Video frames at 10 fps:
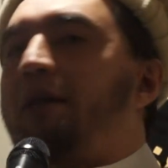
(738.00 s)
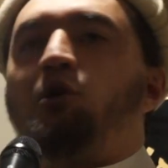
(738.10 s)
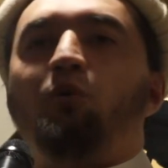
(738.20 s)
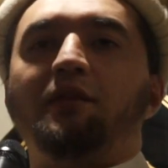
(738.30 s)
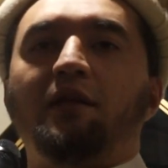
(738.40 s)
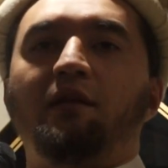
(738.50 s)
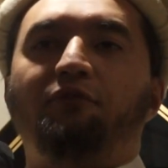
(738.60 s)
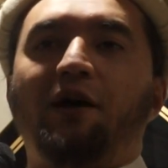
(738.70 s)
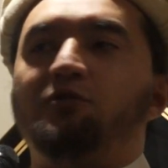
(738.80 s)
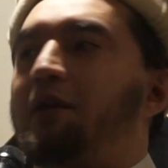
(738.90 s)
And he went and he
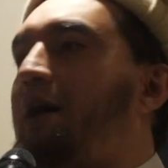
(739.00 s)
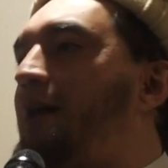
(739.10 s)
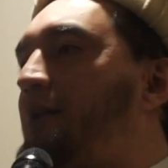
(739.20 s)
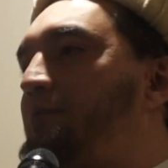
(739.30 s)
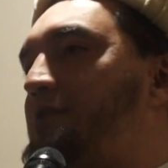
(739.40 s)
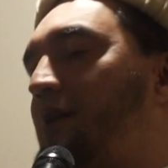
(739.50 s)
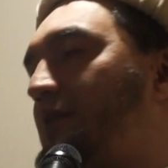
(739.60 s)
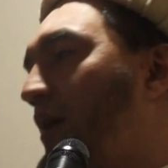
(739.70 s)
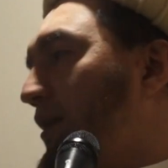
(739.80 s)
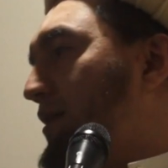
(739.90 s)
found an Adam. He
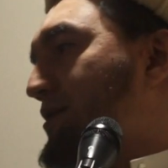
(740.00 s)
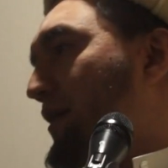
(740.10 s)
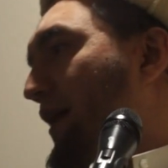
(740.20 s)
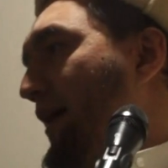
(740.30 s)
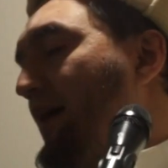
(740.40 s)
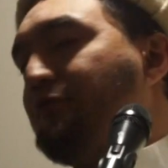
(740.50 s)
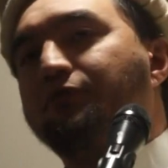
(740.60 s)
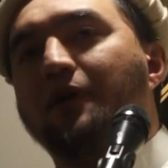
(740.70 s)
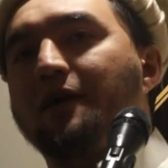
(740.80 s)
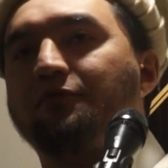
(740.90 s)
said, Listen, I have,
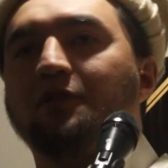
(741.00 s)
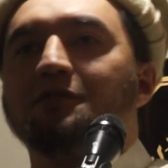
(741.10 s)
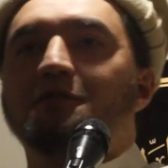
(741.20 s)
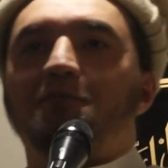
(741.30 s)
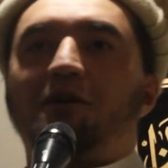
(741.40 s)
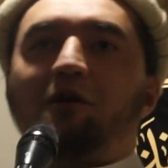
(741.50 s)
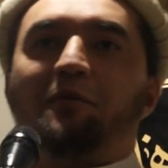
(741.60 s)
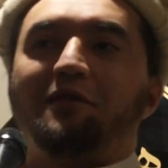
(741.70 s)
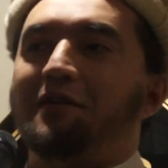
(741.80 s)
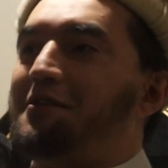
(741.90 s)
I have done some
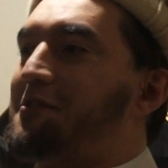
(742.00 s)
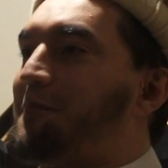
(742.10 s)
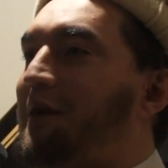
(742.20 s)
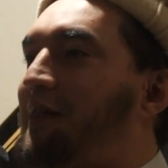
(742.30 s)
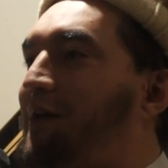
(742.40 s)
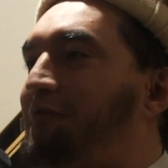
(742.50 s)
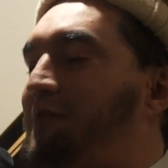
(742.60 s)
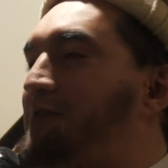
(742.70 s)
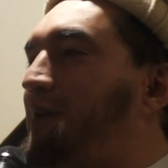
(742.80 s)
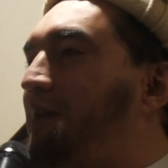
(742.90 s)
terrible things in my life.
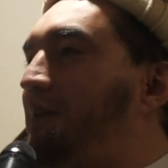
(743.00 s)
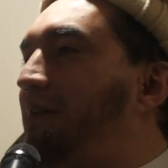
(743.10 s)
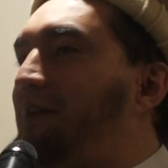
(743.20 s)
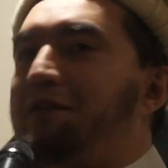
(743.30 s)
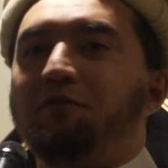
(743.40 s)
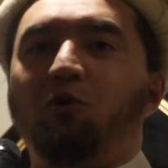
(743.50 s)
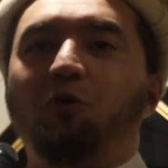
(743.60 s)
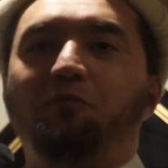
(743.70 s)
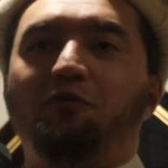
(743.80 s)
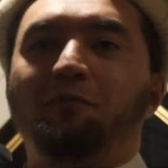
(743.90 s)
Is there any, any
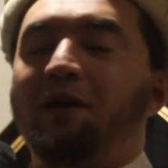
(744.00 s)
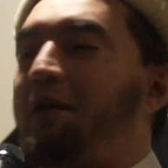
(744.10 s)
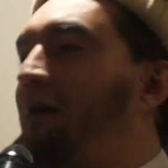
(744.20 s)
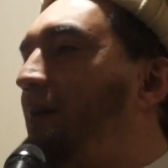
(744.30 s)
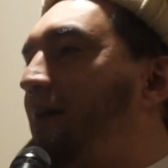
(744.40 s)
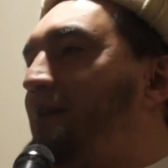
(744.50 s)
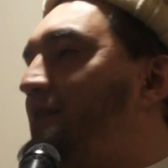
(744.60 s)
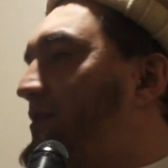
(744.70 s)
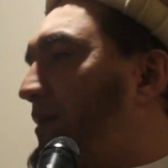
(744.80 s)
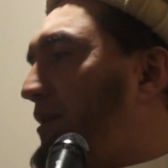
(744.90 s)
hope for my,
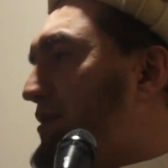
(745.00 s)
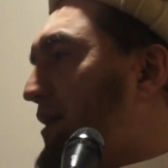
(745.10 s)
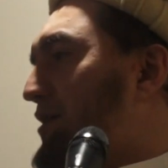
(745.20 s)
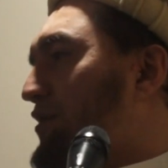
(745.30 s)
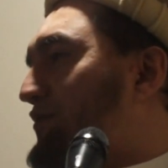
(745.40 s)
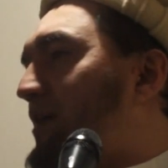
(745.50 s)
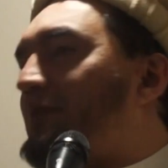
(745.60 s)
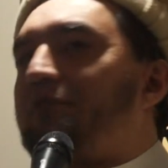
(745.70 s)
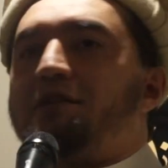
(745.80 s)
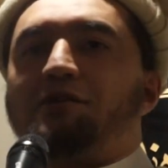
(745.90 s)
any, any chance of
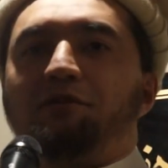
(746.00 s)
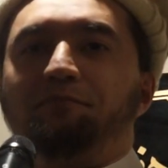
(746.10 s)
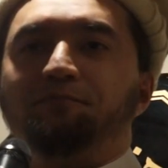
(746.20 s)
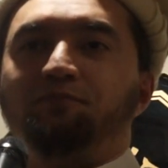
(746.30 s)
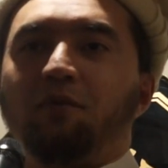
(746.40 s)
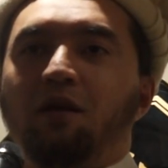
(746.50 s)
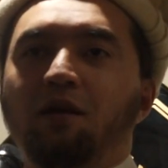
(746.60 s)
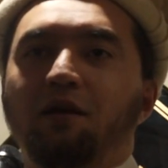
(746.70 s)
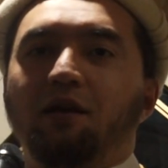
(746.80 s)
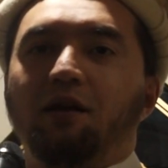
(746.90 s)
salvation?
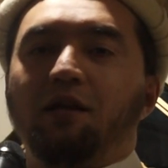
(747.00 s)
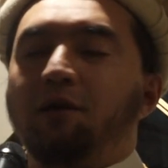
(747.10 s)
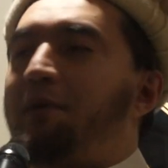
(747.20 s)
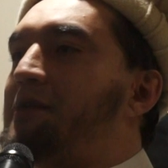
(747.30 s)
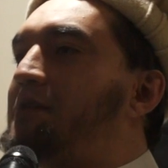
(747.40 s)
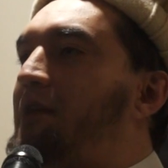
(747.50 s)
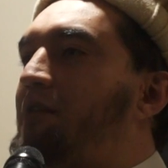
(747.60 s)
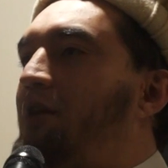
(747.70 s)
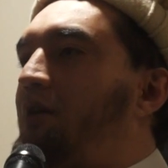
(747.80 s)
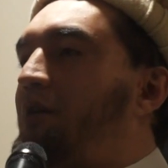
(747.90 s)
And the man
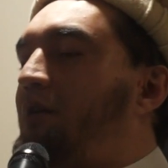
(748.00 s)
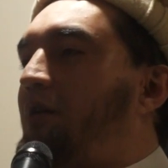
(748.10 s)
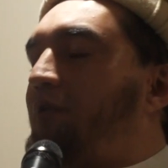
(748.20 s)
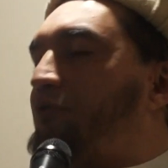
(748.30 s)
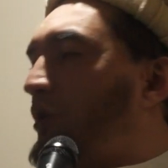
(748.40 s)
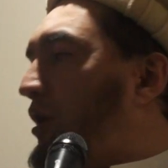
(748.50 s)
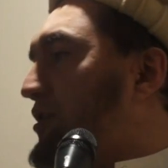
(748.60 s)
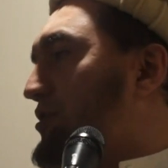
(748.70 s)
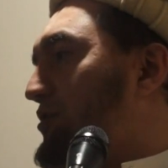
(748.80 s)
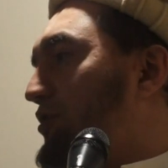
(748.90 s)
said, Of
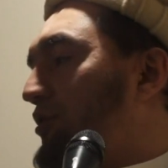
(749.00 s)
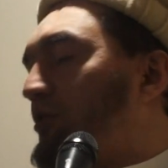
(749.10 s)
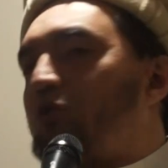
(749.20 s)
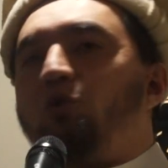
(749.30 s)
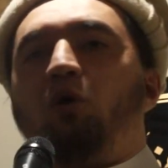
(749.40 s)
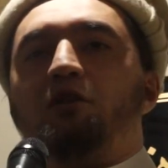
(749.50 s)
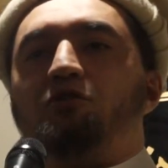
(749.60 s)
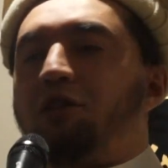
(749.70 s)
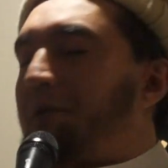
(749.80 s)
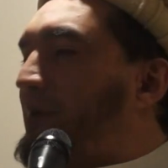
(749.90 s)
course. You want
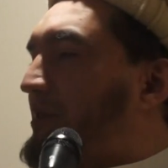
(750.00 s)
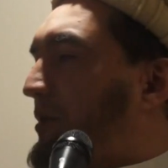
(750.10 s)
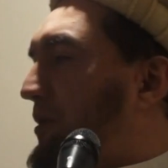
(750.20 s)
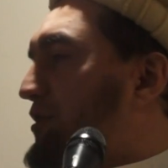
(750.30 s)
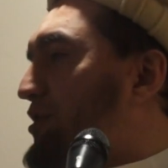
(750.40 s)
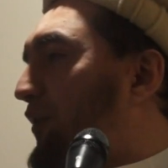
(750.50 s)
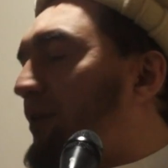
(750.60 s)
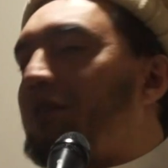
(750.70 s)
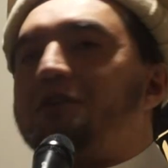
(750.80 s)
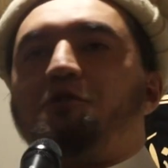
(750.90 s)
to limit the mercy of
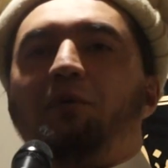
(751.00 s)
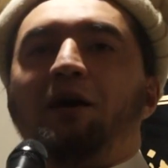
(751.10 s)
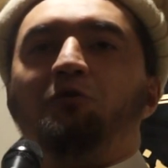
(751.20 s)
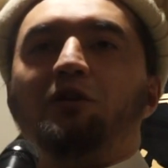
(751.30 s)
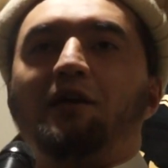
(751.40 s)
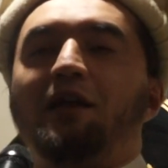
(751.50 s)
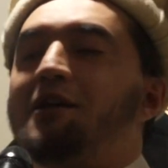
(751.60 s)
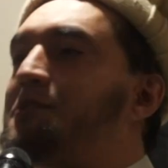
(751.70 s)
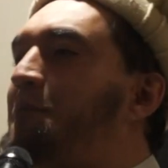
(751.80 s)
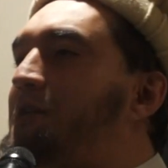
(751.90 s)
Allah subhanahu wa ta'ala,
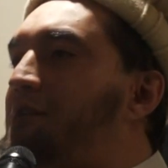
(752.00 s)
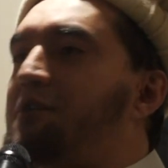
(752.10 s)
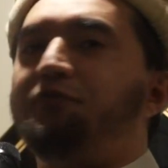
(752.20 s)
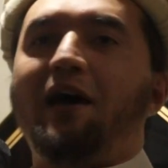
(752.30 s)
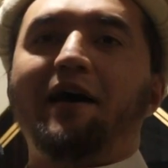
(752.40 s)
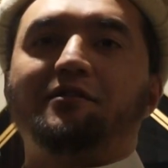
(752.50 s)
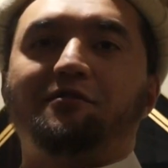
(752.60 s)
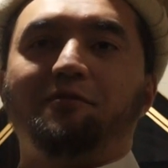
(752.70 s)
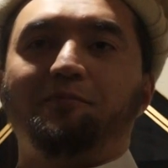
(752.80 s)
His mercy is vast.